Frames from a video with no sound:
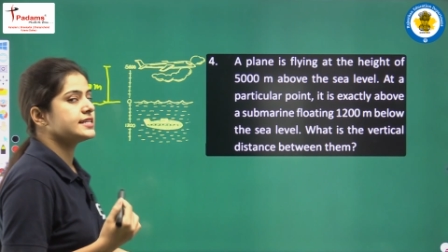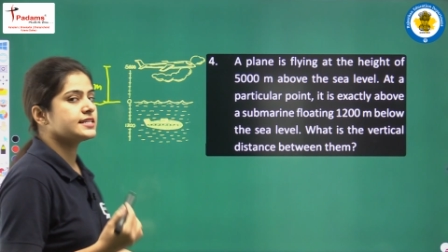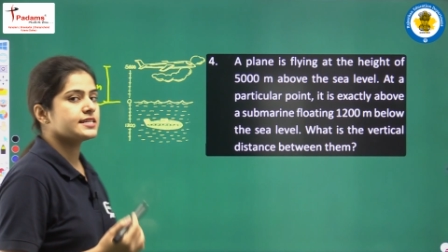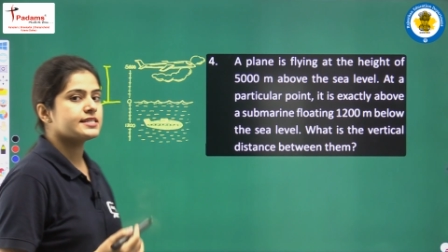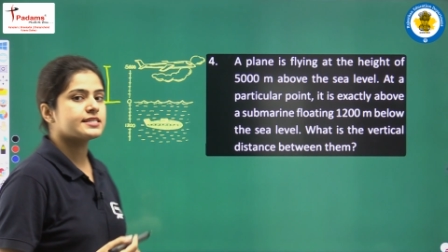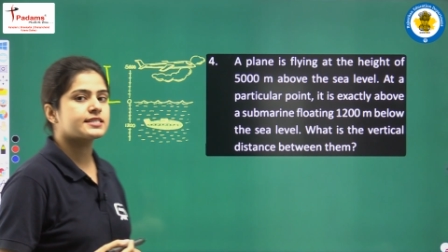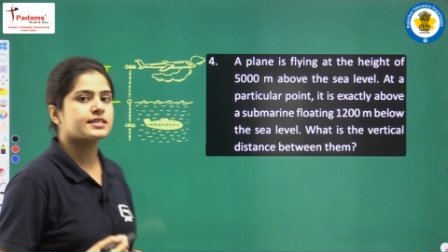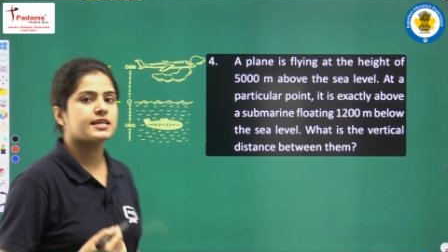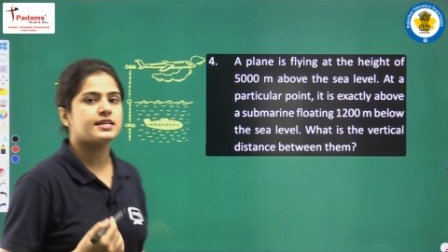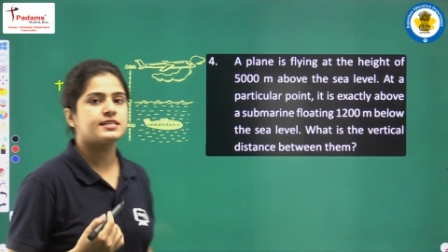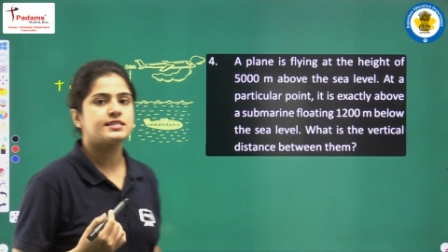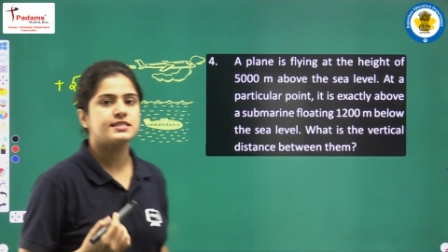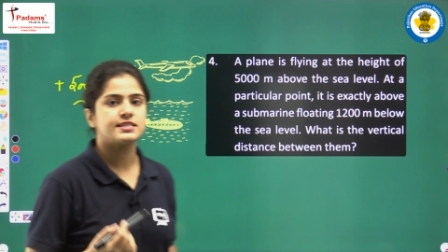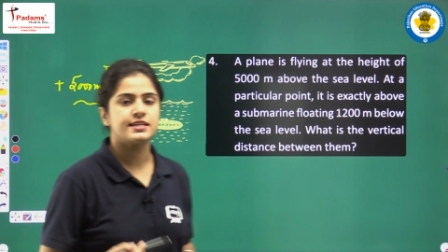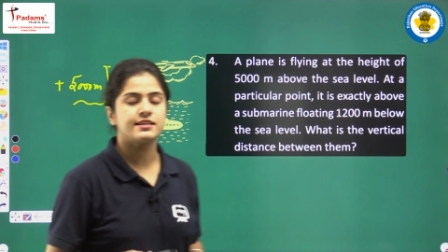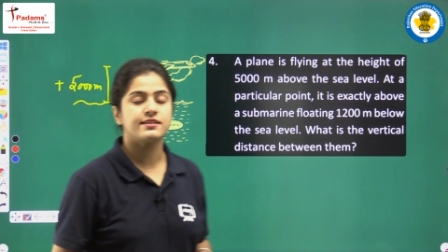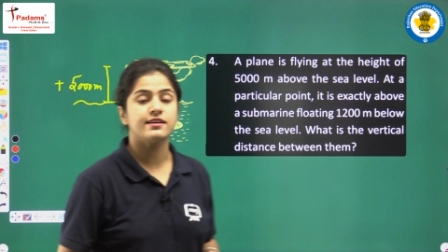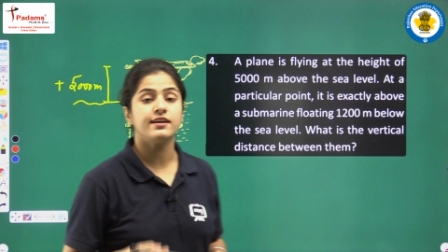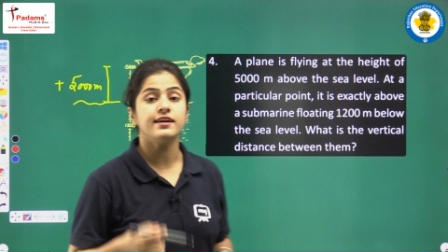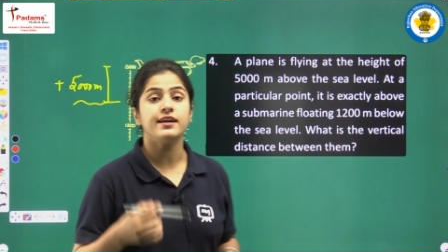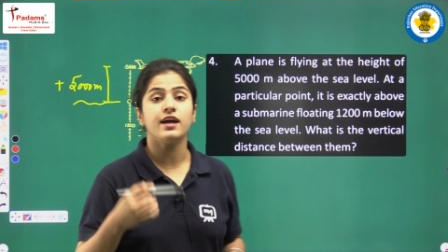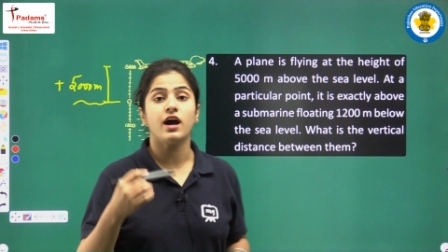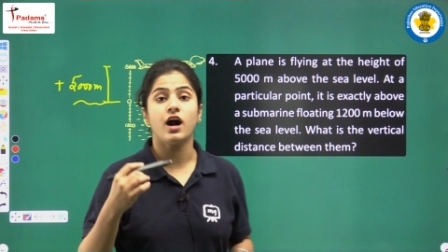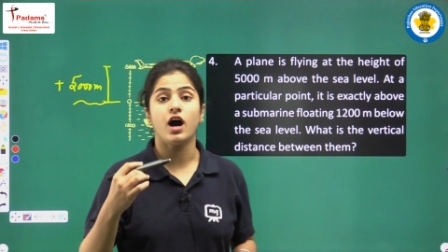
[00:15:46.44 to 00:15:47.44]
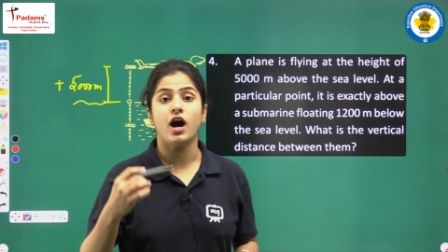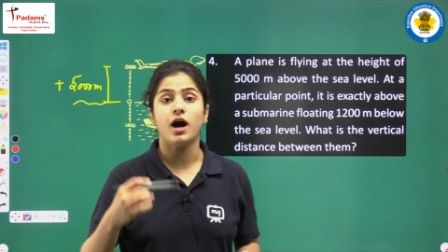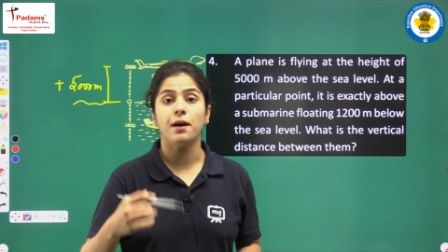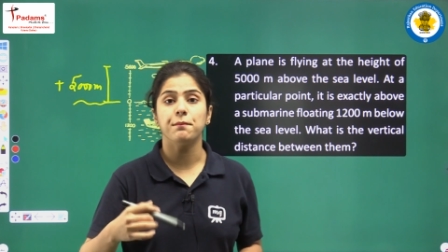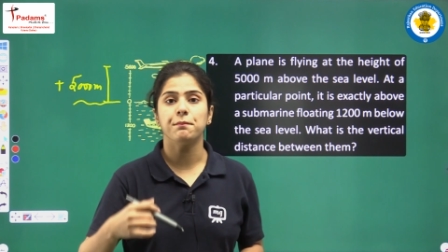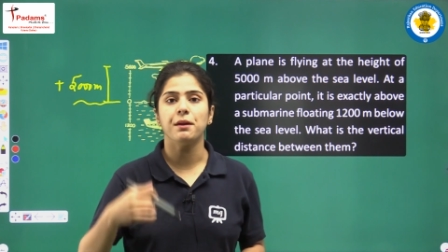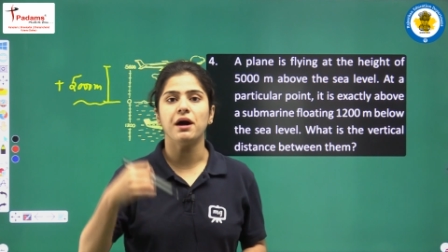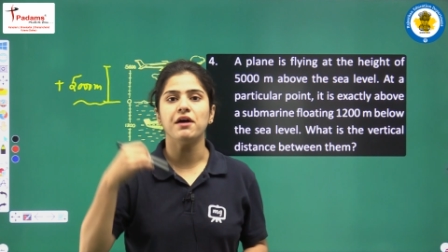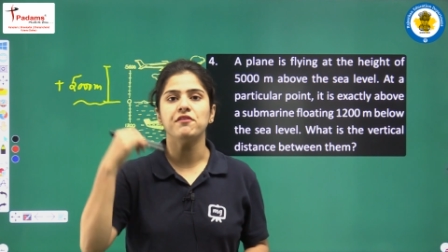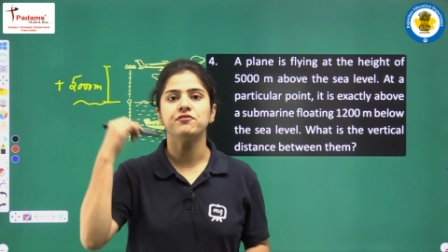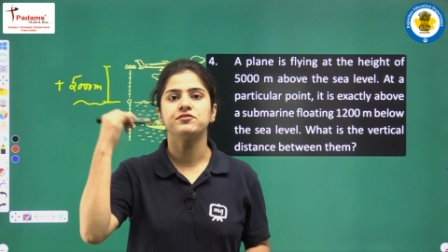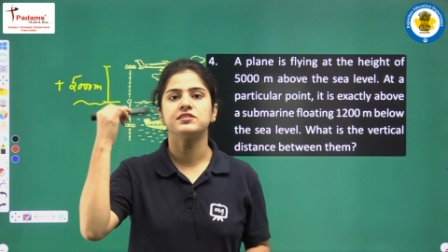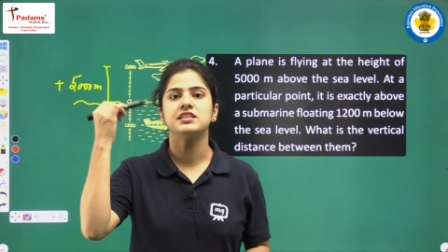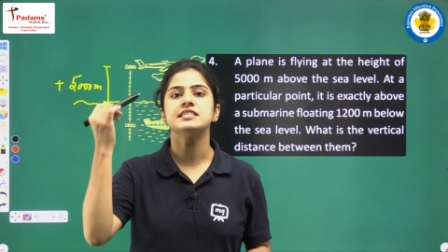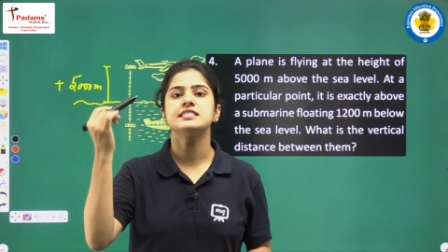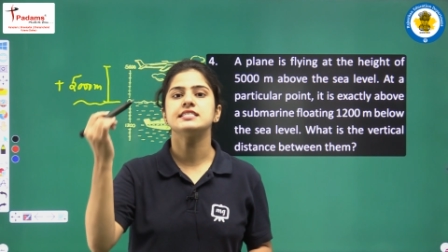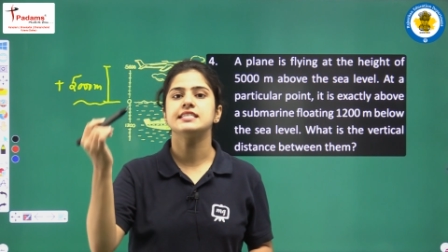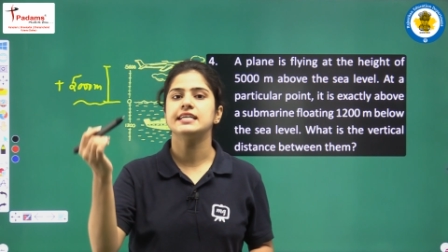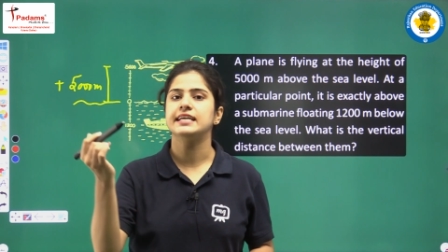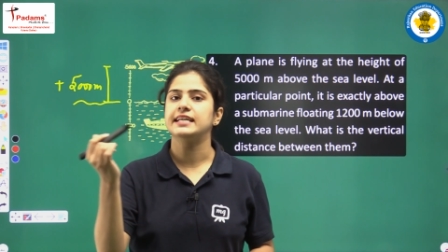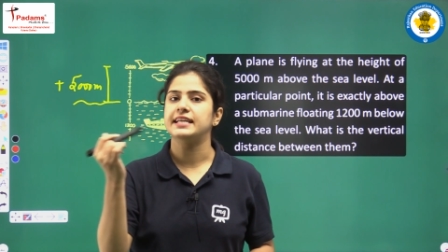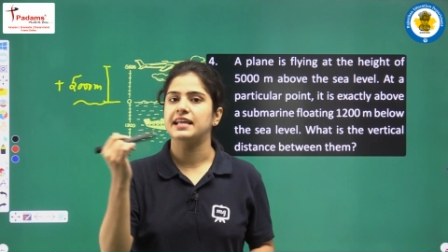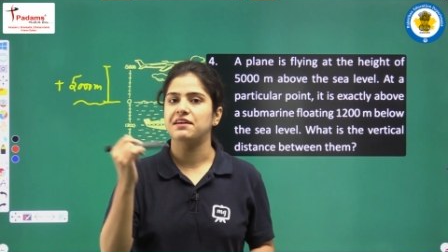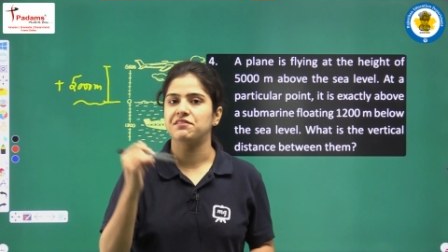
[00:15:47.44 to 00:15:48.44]
it is considered above the
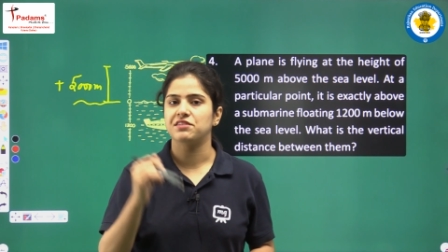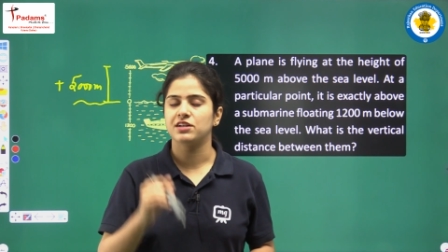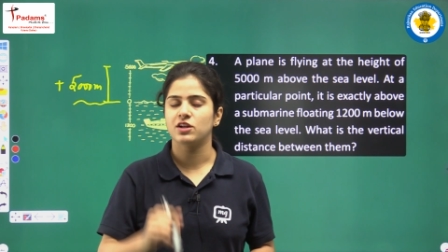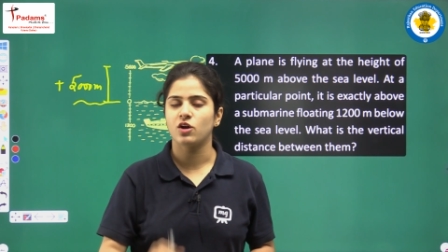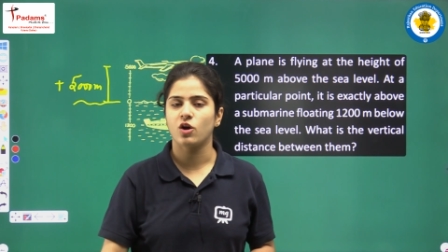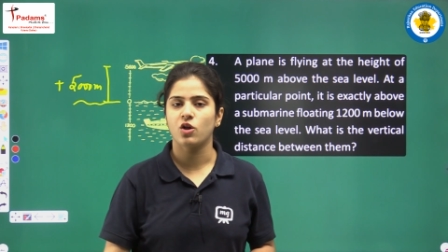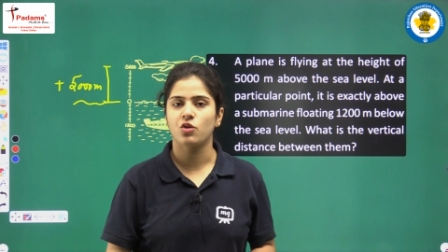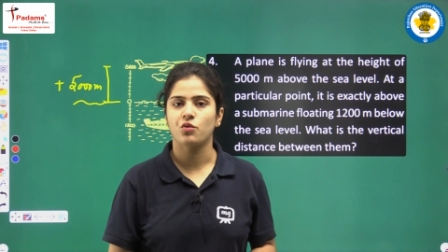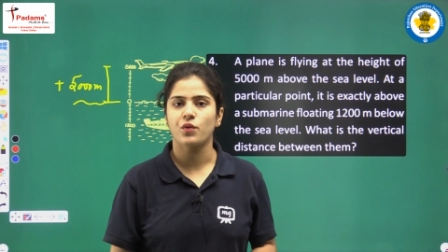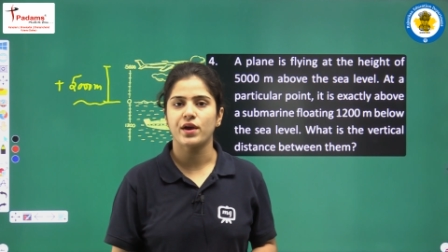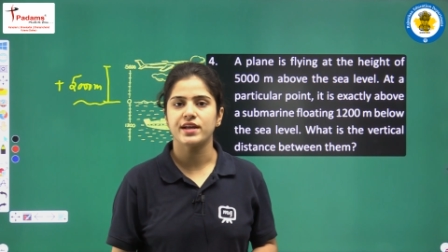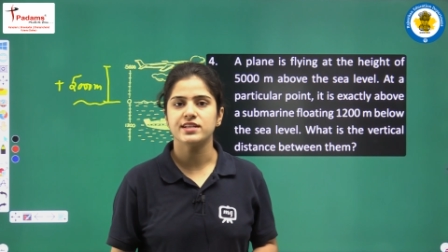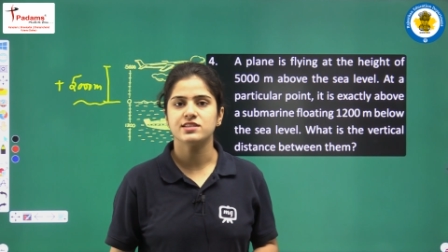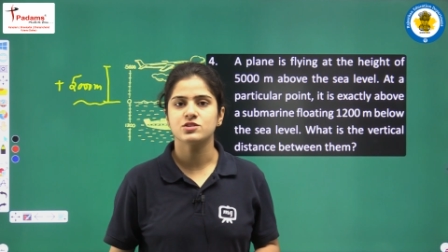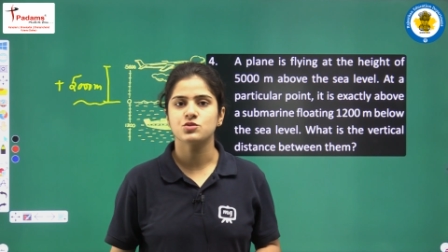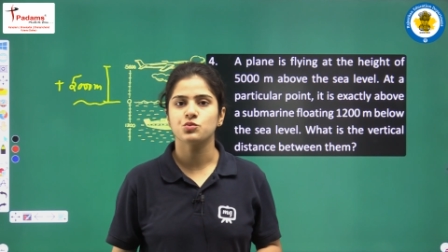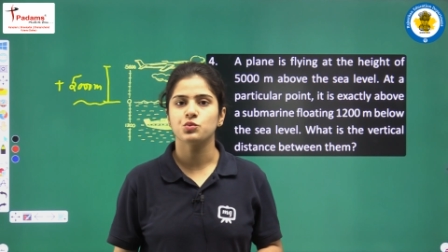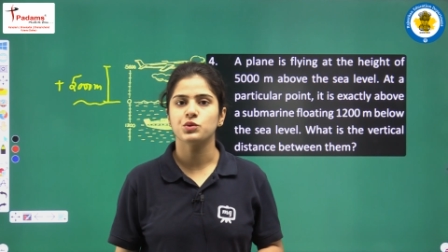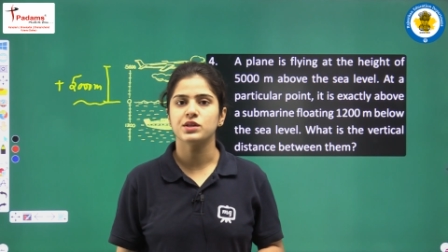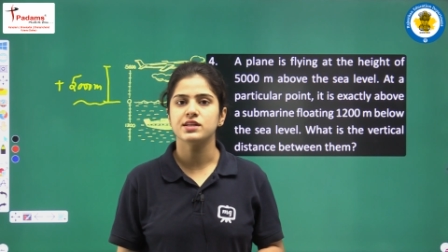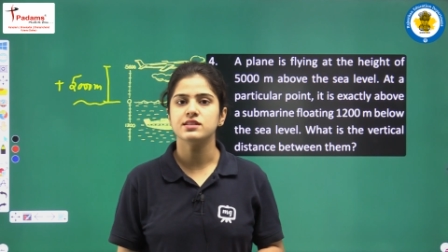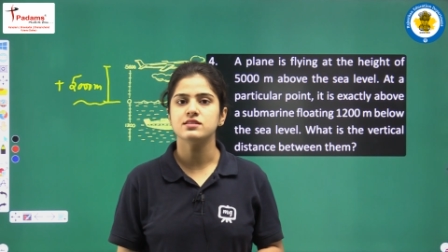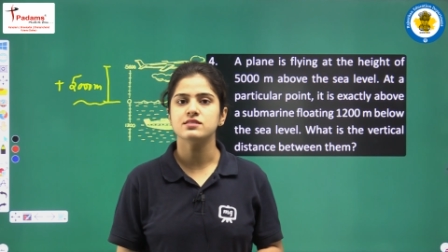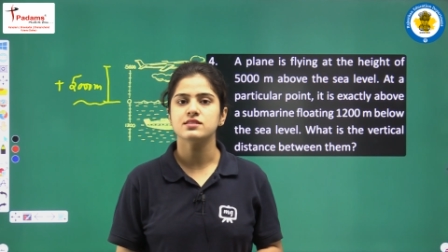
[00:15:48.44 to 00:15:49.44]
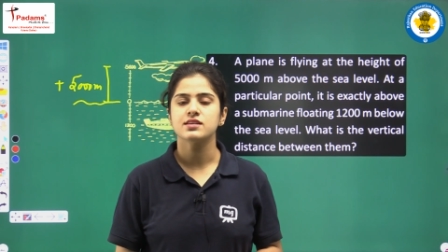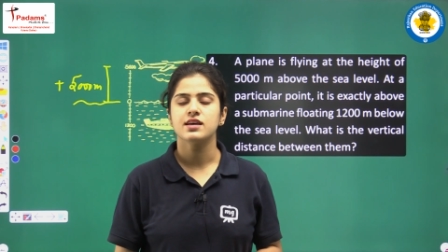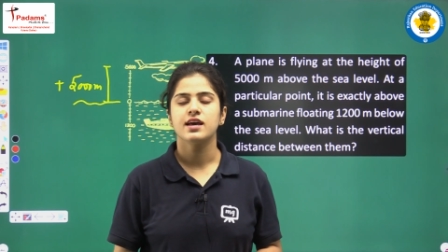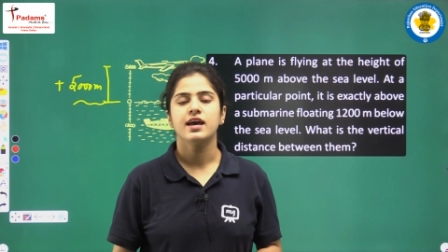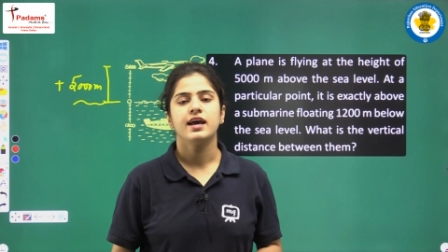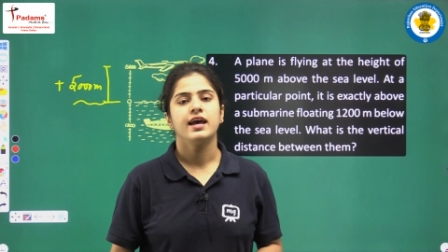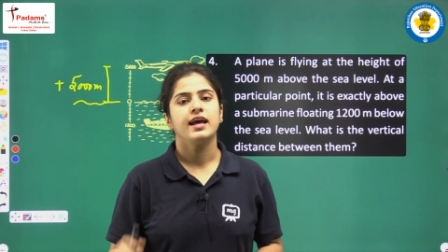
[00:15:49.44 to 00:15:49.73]
sea level all right students